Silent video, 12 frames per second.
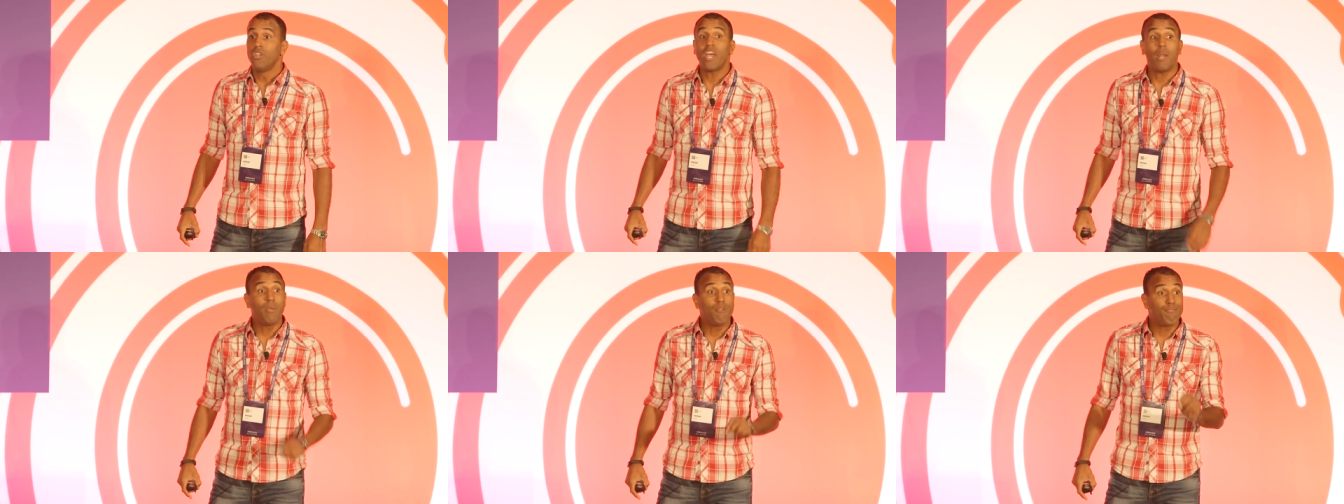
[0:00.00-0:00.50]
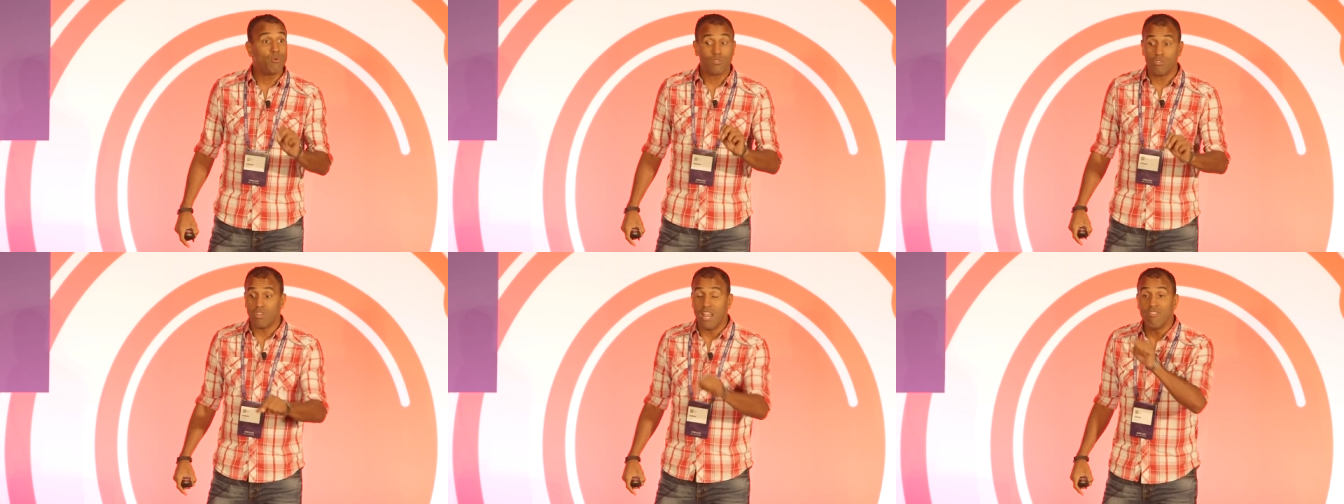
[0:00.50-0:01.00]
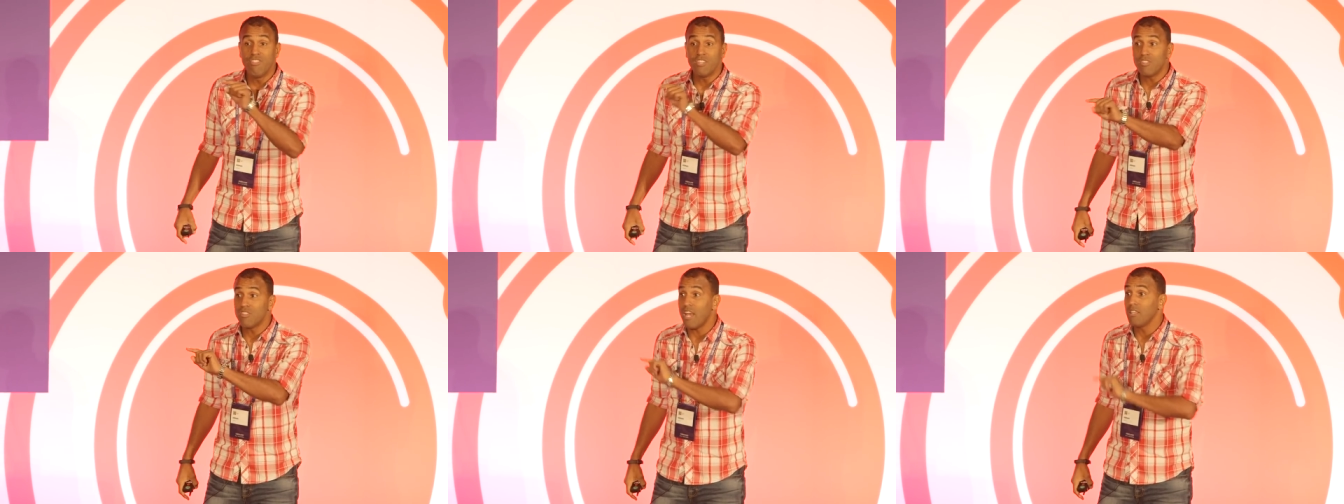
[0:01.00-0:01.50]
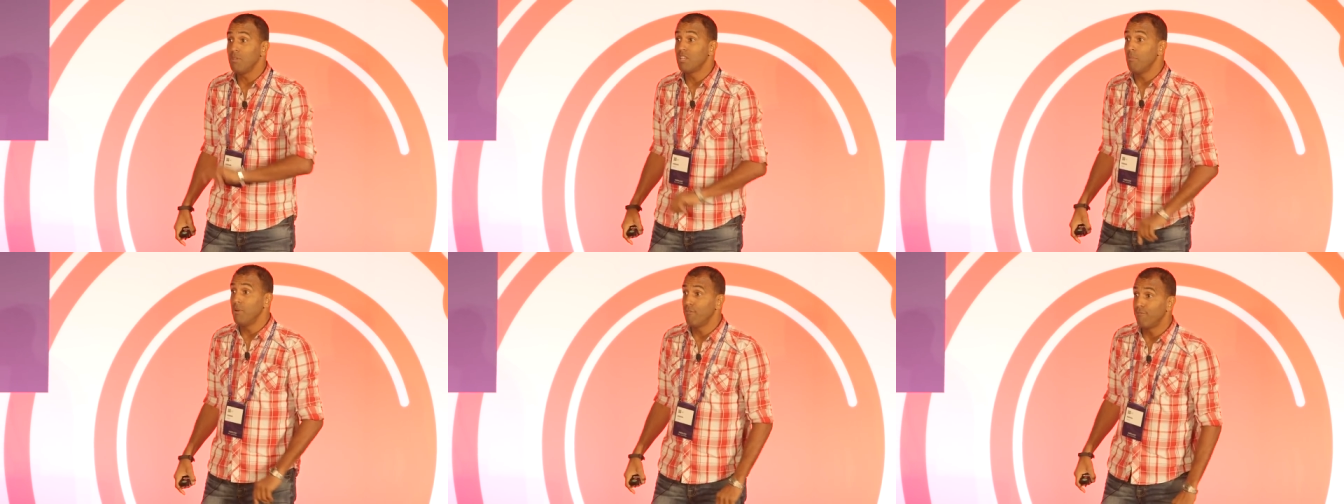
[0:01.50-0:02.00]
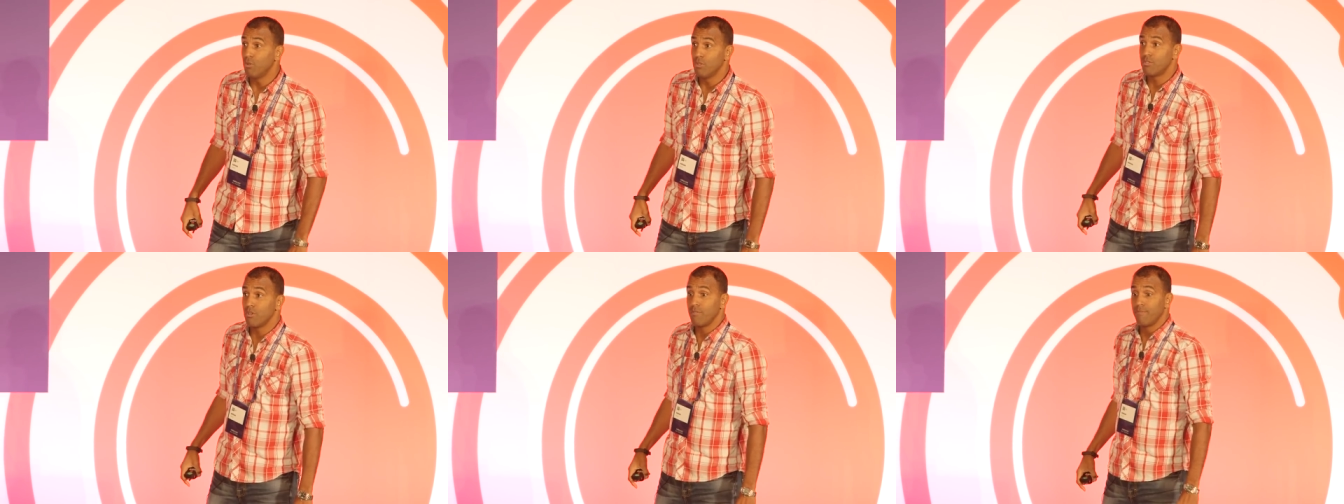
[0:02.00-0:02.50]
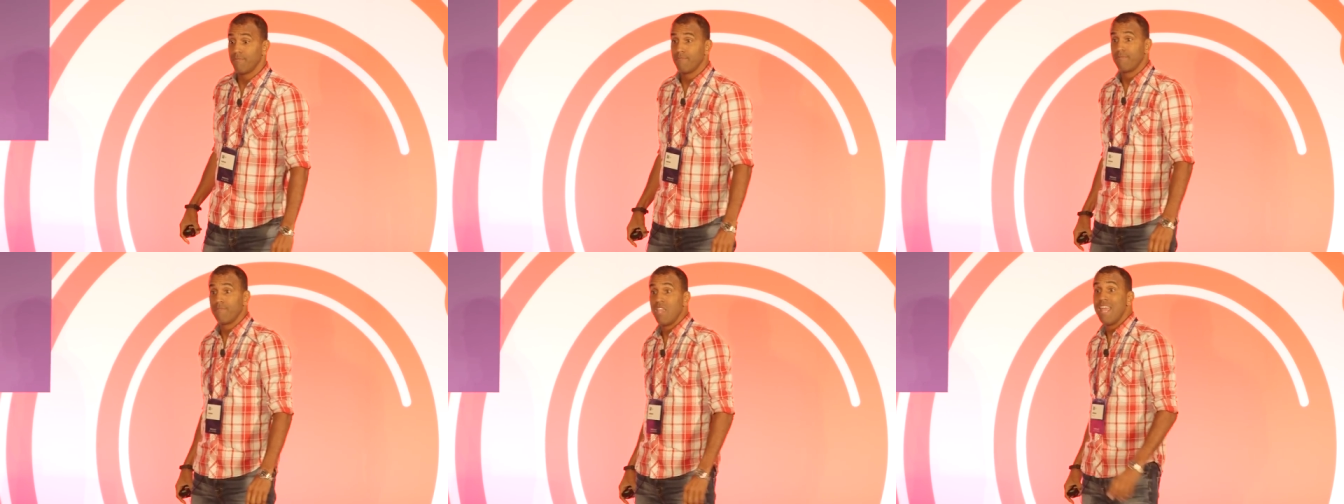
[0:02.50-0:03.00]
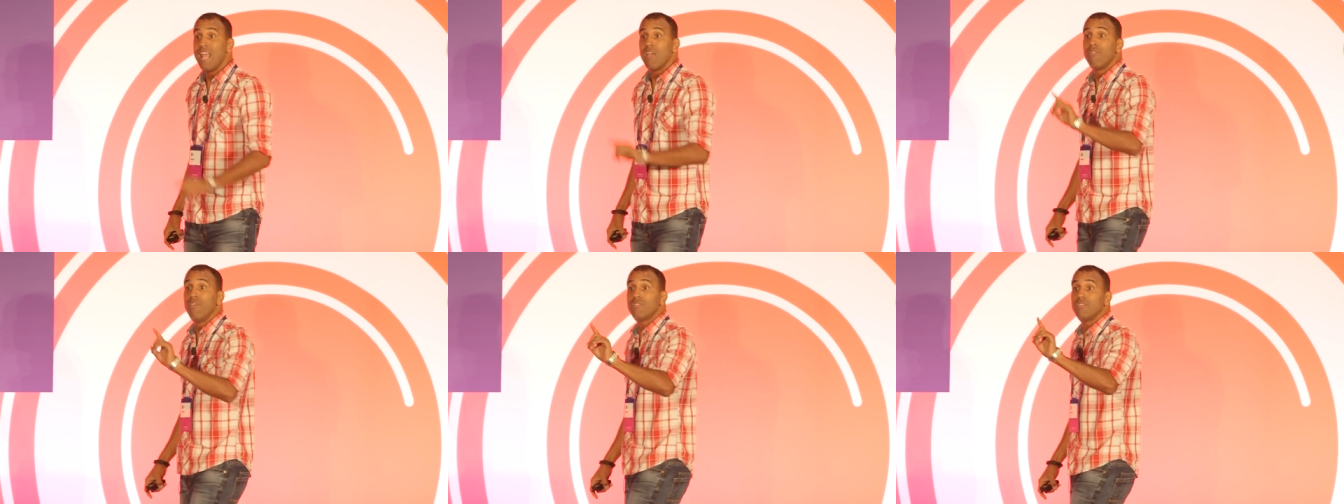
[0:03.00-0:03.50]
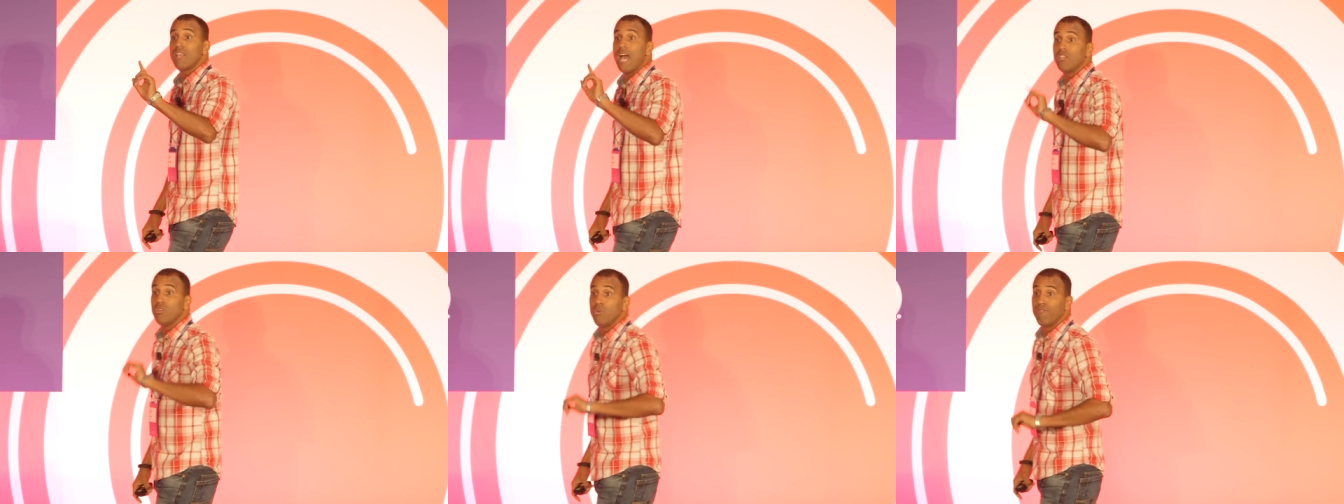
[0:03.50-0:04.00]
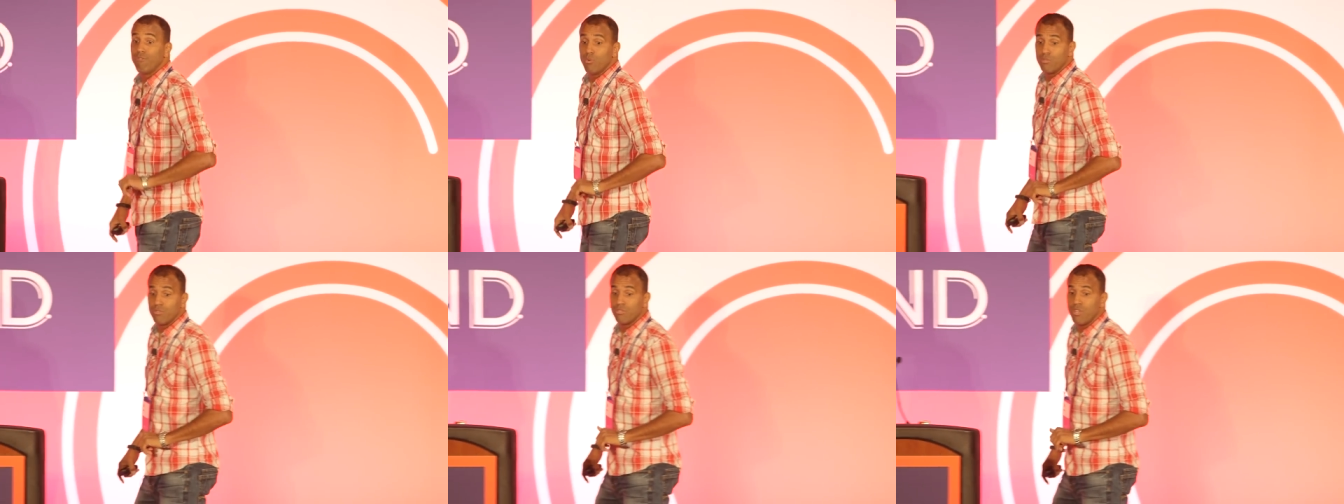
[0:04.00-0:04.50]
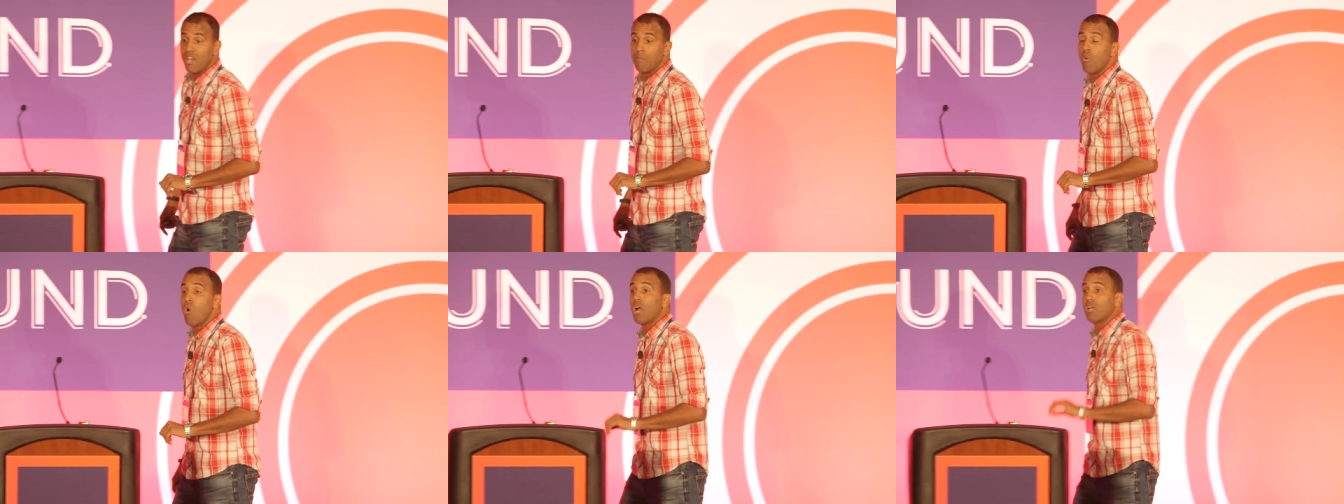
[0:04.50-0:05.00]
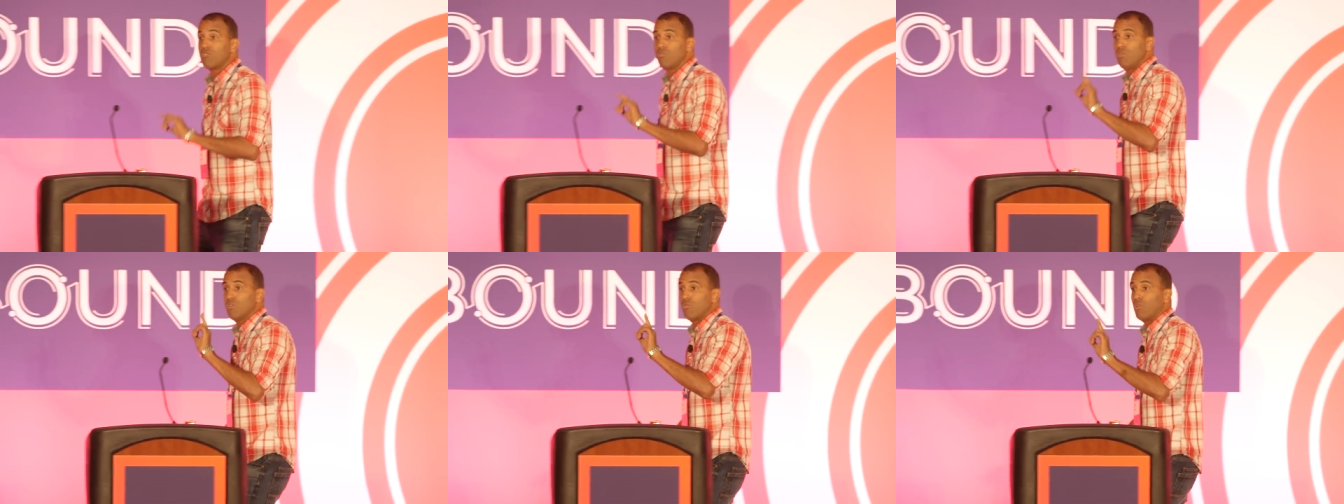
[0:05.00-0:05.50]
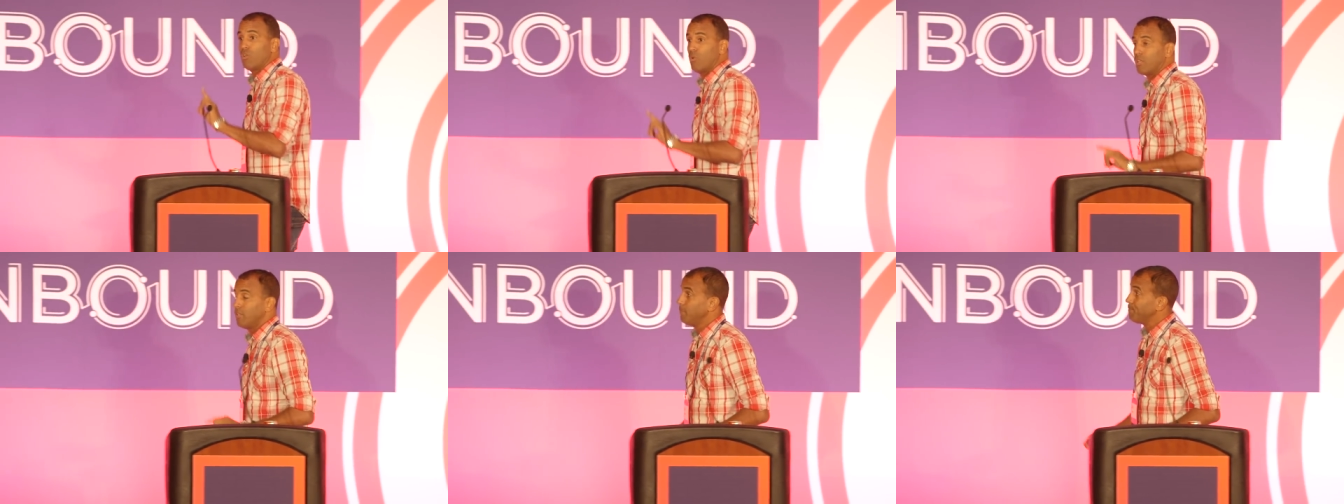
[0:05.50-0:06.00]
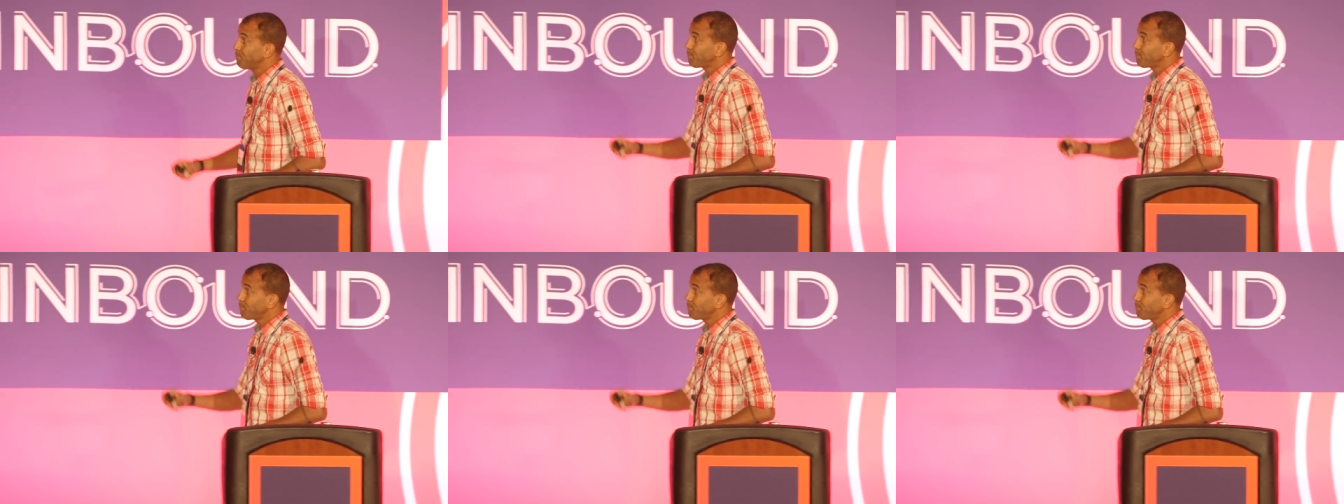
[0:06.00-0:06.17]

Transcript: You got to be influencers, and this is how you become an influencer. This is how you influence the sale. I'm going to walk us through this really quickly.